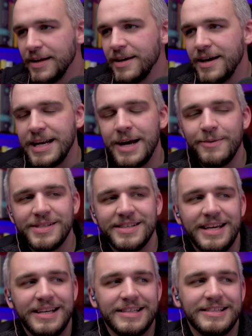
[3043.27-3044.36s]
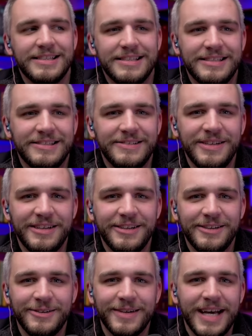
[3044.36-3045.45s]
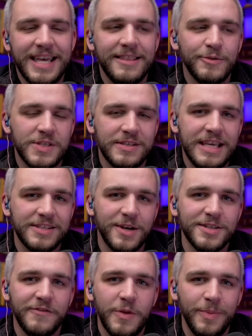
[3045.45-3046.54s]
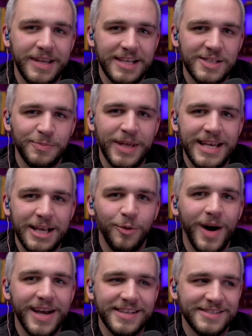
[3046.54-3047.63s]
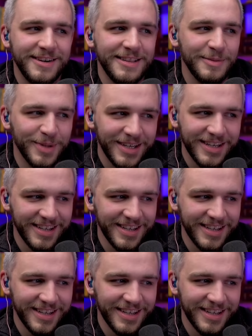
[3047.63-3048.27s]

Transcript: And I was like, oh no. And he starts off the book explaining why he started the book.